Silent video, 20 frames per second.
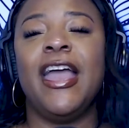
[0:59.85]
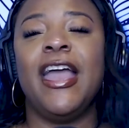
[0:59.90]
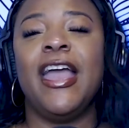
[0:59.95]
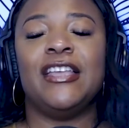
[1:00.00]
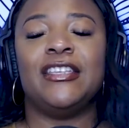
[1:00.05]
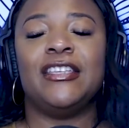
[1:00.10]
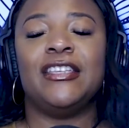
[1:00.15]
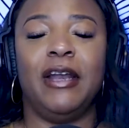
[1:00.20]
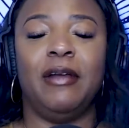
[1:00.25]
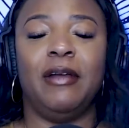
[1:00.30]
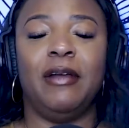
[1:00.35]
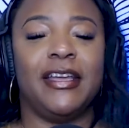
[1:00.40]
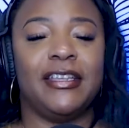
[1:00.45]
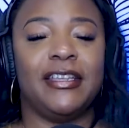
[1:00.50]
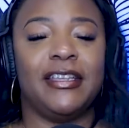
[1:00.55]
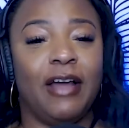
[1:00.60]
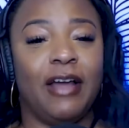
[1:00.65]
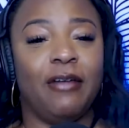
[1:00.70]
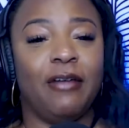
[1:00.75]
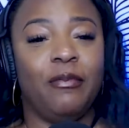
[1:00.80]
Okay. So anyway,
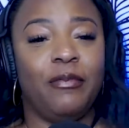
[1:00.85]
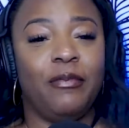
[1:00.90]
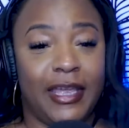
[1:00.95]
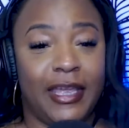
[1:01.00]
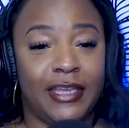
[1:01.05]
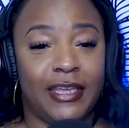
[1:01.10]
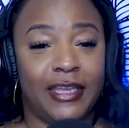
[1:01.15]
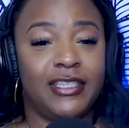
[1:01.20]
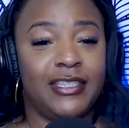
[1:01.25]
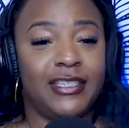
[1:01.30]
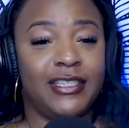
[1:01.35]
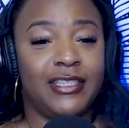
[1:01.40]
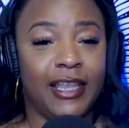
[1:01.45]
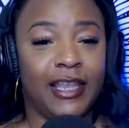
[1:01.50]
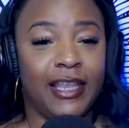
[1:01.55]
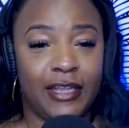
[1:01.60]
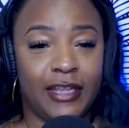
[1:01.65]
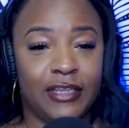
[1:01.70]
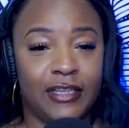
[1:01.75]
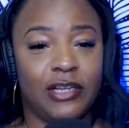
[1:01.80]
they sell
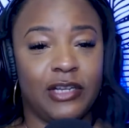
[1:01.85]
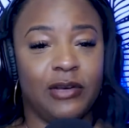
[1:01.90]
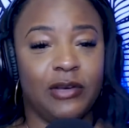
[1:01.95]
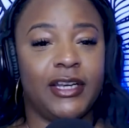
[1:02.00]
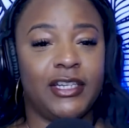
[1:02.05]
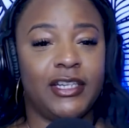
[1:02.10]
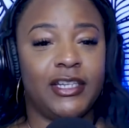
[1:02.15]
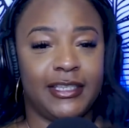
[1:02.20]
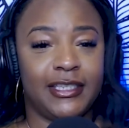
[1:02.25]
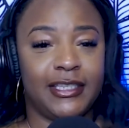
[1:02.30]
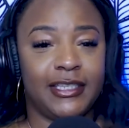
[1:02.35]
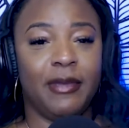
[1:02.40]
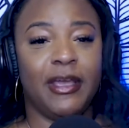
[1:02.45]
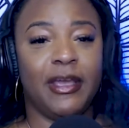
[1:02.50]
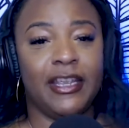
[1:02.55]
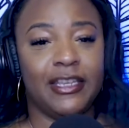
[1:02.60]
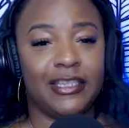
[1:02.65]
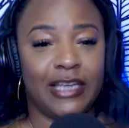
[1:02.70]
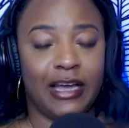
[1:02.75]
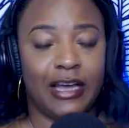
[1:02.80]
it in store at
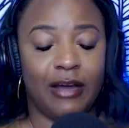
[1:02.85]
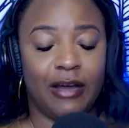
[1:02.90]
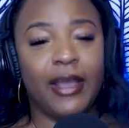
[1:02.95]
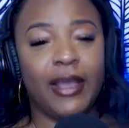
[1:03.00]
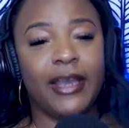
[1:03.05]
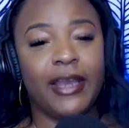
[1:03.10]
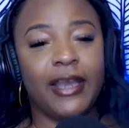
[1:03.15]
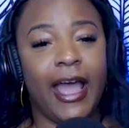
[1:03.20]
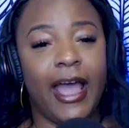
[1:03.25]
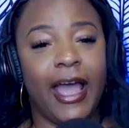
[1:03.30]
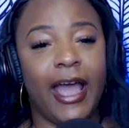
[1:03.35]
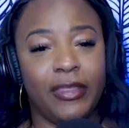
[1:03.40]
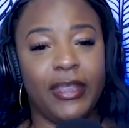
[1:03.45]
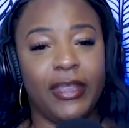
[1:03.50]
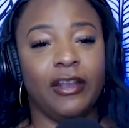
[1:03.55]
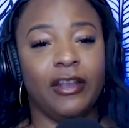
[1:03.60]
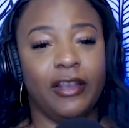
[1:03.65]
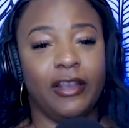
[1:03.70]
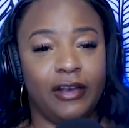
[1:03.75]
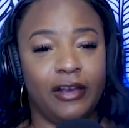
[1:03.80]
JCPenney. So I went down
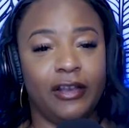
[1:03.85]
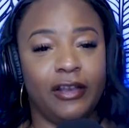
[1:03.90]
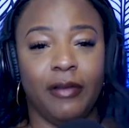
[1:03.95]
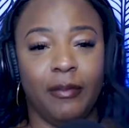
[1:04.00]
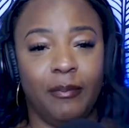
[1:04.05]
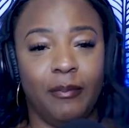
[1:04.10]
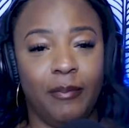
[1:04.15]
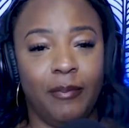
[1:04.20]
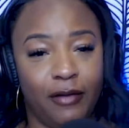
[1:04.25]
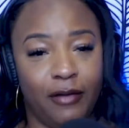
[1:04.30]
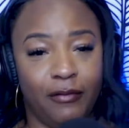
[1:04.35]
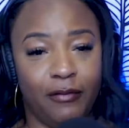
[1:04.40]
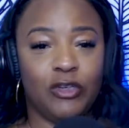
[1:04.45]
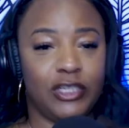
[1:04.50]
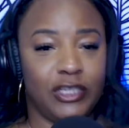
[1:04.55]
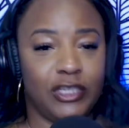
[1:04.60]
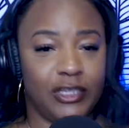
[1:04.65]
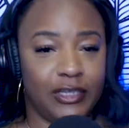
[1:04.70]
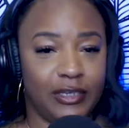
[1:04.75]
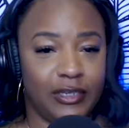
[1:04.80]
there literally Bellevue
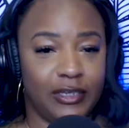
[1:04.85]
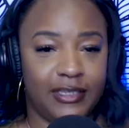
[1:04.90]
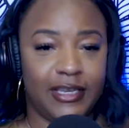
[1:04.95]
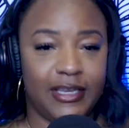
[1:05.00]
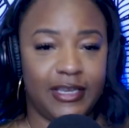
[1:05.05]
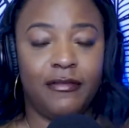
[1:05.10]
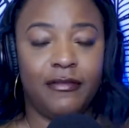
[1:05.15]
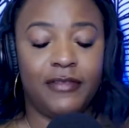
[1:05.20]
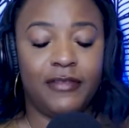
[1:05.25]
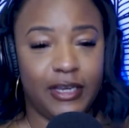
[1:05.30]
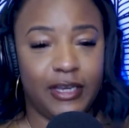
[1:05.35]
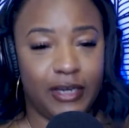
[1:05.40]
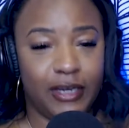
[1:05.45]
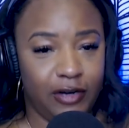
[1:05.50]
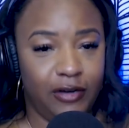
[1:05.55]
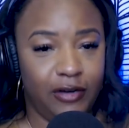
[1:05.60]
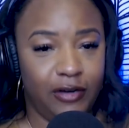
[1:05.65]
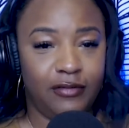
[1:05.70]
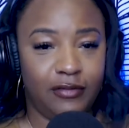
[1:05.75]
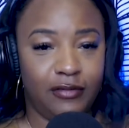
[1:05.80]
to South
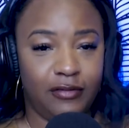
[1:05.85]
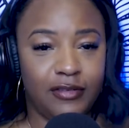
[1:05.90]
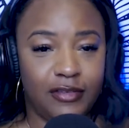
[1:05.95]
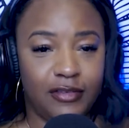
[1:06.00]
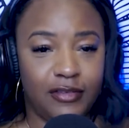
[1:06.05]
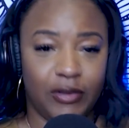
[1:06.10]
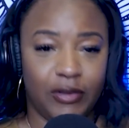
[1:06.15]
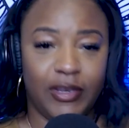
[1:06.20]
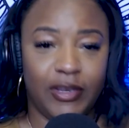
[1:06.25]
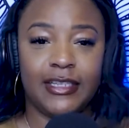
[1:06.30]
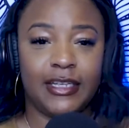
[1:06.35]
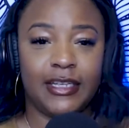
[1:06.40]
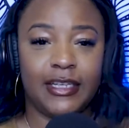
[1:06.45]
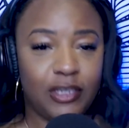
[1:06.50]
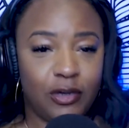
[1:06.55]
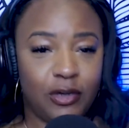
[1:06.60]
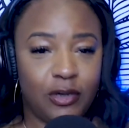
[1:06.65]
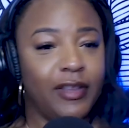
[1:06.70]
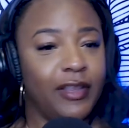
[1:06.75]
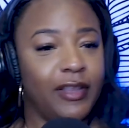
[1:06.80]
Center. So that's in
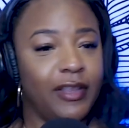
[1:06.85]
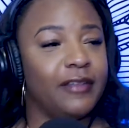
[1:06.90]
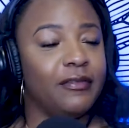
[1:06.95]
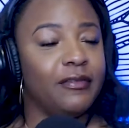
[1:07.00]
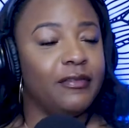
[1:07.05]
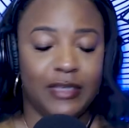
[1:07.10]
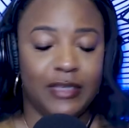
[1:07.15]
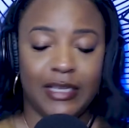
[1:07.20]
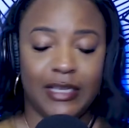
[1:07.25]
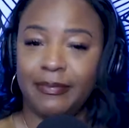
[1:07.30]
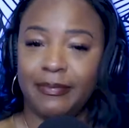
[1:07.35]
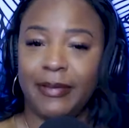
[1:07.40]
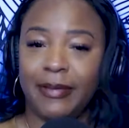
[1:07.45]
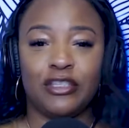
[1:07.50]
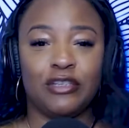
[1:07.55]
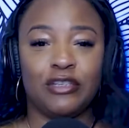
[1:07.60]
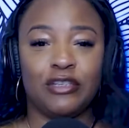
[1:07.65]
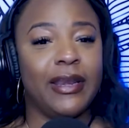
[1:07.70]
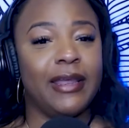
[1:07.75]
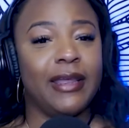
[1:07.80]
Tukwila. That's about
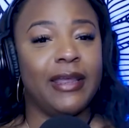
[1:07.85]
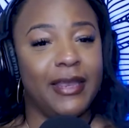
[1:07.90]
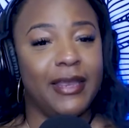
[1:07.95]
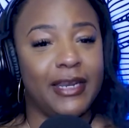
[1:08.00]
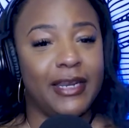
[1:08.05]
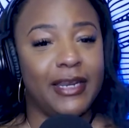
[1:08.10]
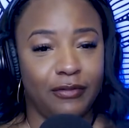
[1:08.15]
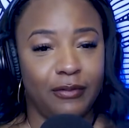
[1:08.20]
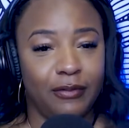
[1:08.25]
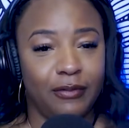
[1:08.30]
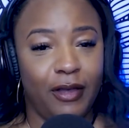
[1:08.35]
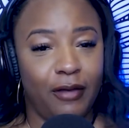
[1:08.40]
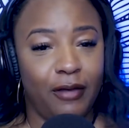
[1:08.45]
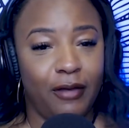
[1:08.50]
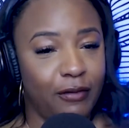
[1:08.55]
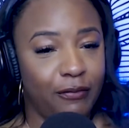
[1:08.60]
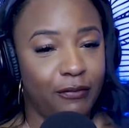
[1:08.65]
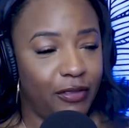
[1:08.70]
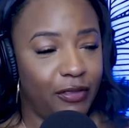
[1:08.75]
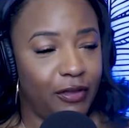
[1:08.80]
20 minutes from
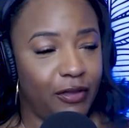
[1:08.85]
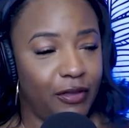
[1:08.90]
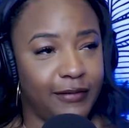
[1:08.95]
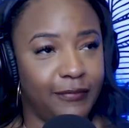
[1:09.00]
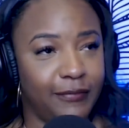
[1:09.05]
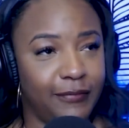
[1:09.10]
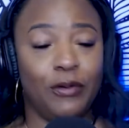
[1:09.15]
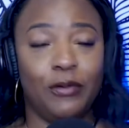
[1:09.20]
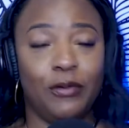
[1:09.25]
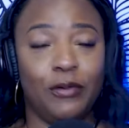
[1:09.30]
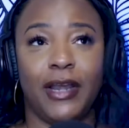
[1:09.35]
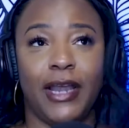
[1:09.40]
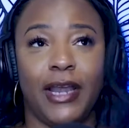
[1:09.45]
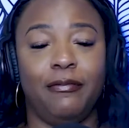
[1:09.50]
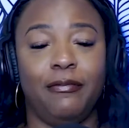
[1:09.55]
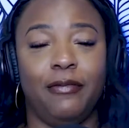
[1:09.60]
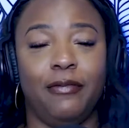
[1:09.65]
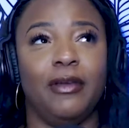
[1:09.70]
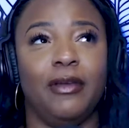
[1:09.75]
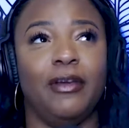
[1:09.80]
Bellevue for those of you who are not
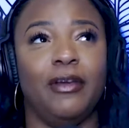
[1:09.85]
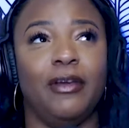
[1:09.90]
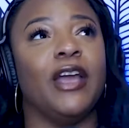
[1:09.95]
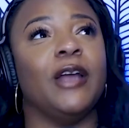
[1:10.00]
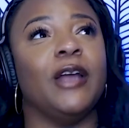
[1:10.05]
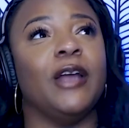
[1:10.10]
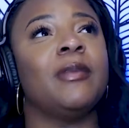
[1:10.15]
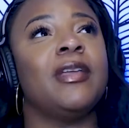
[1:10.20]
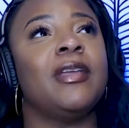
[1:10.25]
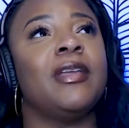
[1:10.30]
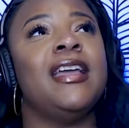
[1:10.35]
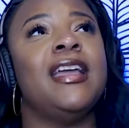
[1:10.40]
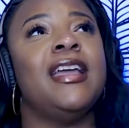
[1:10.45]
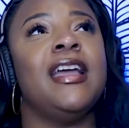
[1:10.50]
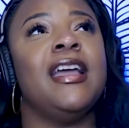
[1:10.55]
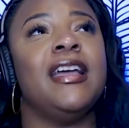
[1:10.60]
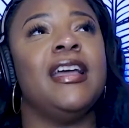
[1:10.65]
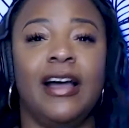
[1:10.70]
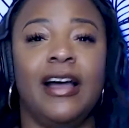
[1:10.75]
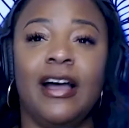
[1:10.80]
familiar,
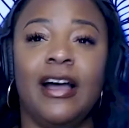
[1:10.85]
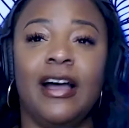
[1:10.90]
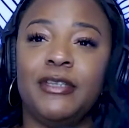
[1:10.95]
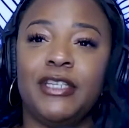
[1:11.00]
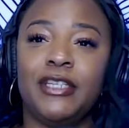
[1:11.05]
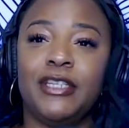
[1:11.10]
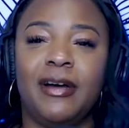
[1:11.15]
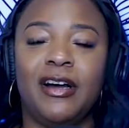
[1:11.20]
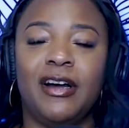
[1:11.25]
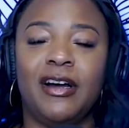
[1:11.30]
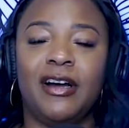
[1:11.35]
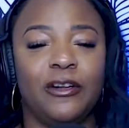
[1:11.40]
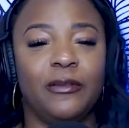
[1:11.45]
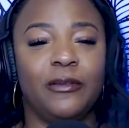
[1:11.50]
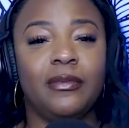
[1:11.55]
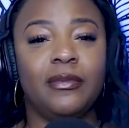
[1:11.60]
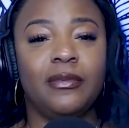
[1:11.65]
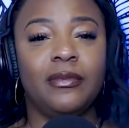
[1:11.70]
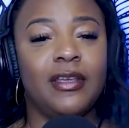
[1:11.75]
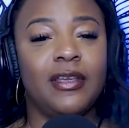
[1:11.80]
to the mall.
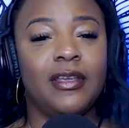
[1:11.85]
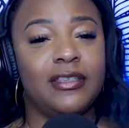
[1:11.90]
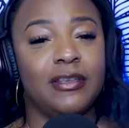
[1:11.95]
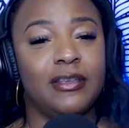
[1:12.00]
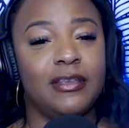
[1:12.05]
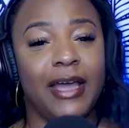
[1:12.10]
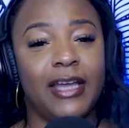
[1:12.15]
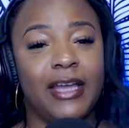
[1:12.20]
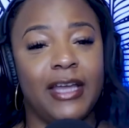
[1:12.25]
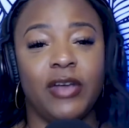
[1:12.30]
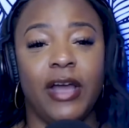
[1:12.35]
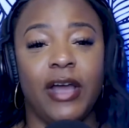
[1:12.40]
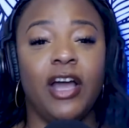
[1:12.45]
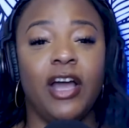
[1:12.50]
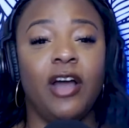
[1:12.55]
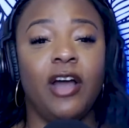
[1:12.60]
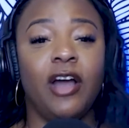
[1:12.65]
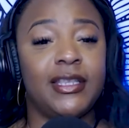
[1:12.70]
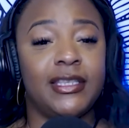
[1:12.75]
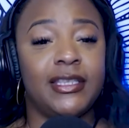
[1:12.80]
So mind you, I
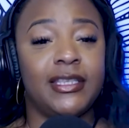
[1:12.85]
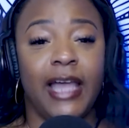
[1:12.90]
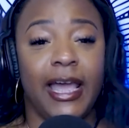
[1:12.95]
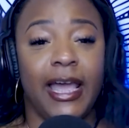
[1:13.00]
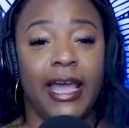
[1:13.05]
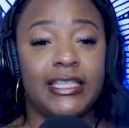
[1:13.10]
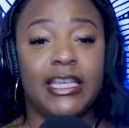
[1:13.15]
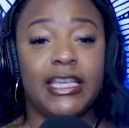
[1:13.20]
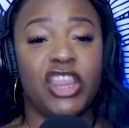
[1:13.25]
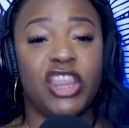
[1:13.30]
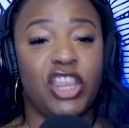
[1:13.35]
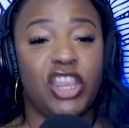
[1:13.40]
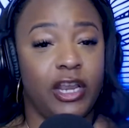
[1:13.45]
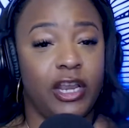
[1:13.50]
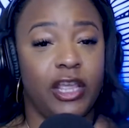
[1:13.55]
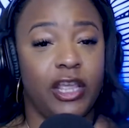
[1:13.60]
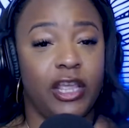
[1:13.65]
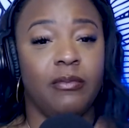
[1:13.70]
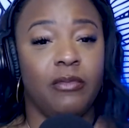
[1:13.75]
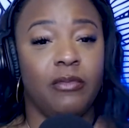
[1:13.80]
go at like
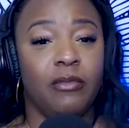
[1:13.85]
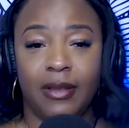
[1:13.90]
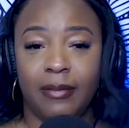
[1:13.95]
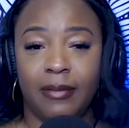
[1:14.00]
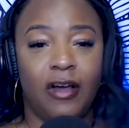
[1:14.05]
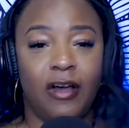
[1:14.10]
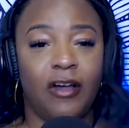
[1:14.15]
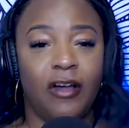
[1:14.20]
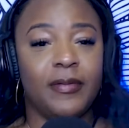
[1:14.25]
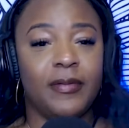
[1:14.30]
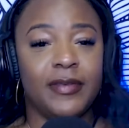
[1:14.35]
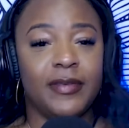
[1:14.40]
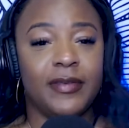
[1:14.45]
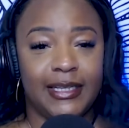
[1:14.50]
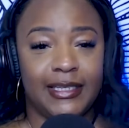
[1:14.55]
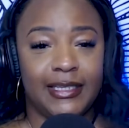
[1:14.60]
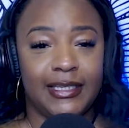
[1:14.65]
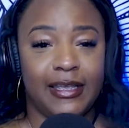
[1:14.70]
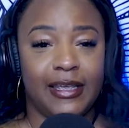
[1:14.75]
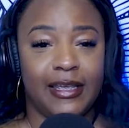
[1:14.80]
10:30 in the morning. Mall opens
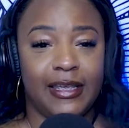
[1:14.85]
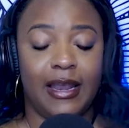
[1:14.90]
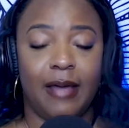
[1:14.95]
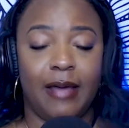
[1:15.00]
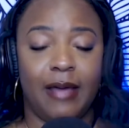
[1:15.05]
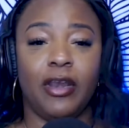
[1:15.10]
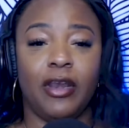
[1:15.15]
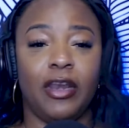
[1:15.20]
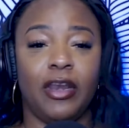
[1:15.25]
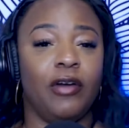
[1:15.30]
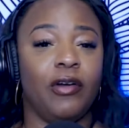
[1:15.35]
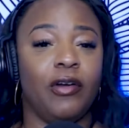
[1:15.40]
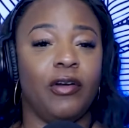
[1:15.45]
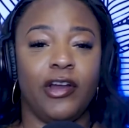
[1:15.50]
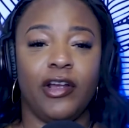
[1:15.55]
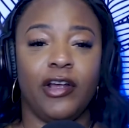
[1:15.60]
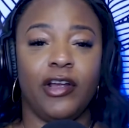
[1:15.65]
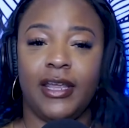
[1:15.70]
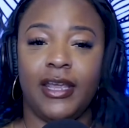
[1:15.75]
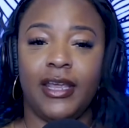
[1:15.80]
at 10. I'm going to go
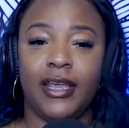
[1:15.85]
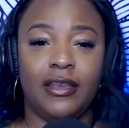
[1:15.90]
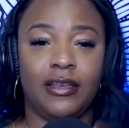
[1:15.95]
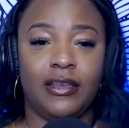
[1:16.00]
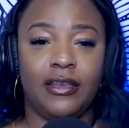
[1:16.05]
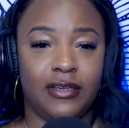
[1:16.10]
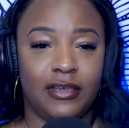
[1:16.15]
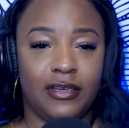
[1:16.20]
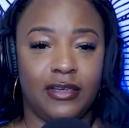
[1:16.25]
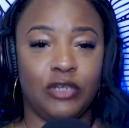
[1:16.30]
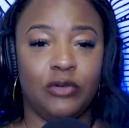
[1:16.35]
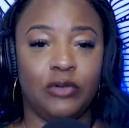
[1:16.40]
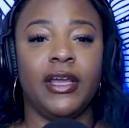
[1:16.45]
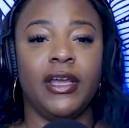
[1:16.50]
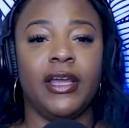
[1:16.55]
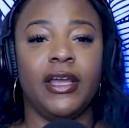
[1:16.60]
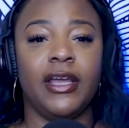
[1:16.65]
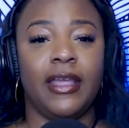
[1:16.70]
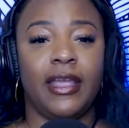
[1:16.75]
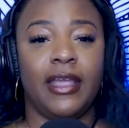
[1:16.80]
early, do
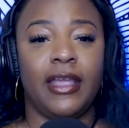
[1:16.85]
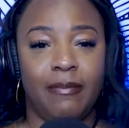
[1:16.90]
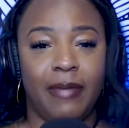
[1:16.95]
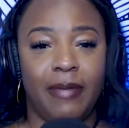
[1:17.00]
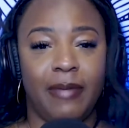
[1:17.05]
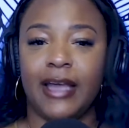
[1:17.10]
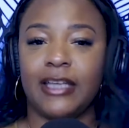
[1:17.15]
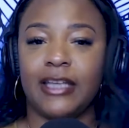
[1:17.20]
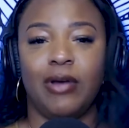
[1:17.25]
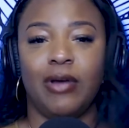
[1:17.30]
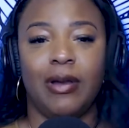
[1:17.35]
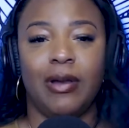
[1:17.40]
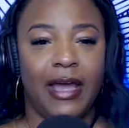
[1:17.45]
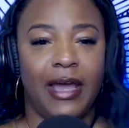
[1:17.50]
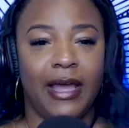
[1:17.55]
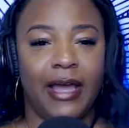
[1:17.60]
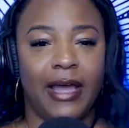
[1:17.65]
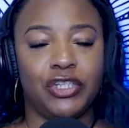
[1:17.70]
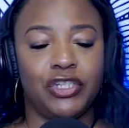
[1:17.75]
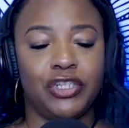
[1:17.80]
it, and get back so I'm
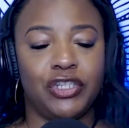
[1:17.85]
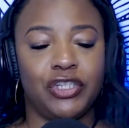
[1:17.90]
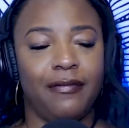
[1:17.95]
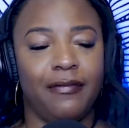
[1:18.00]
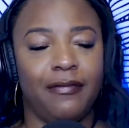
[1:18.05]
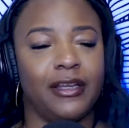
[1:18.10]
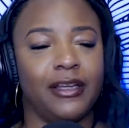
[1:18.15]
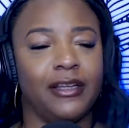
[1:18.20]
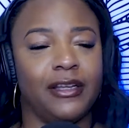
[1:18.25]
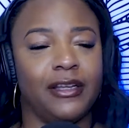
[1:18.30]
not in traffic.